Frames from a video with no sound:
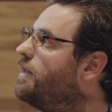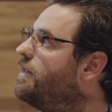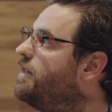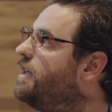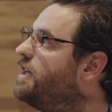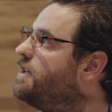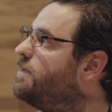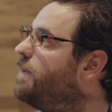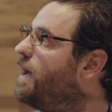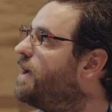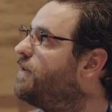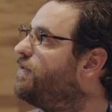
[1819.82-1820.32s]

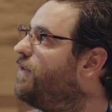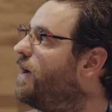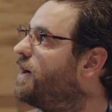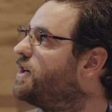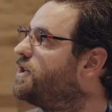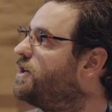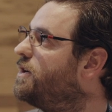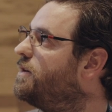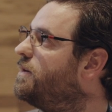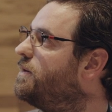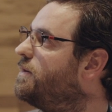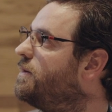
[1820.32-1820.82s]
This make
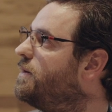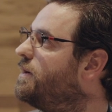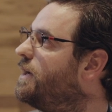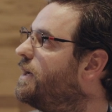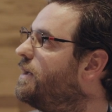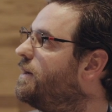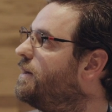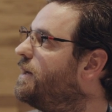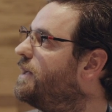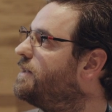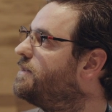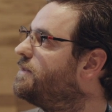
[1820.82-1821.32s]
function,
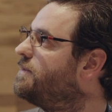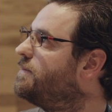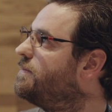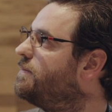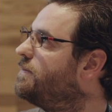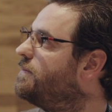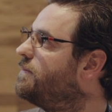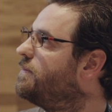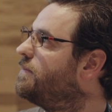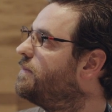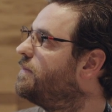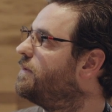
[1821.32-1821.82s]
let, let's
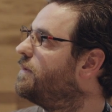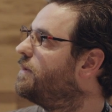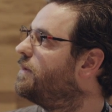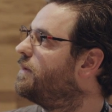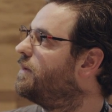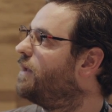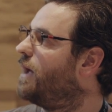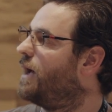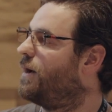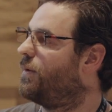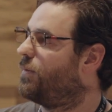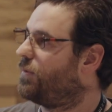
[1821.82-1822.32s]

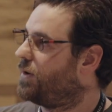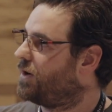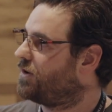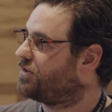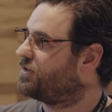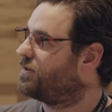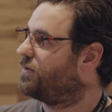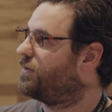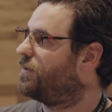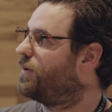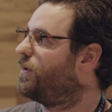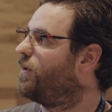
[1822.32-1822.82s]
we,
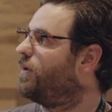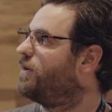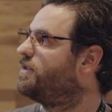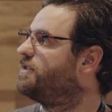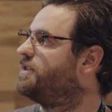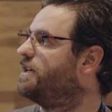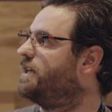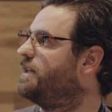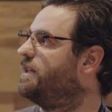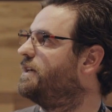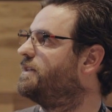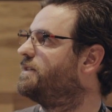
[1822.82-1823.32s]
don't, we
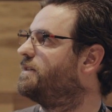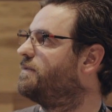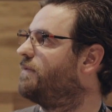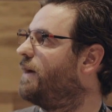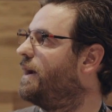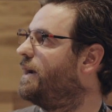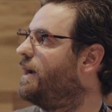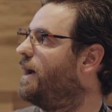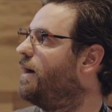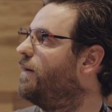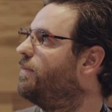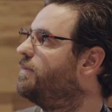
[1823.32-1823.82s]
won't see this
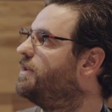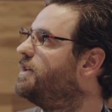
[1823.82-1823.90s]
right now.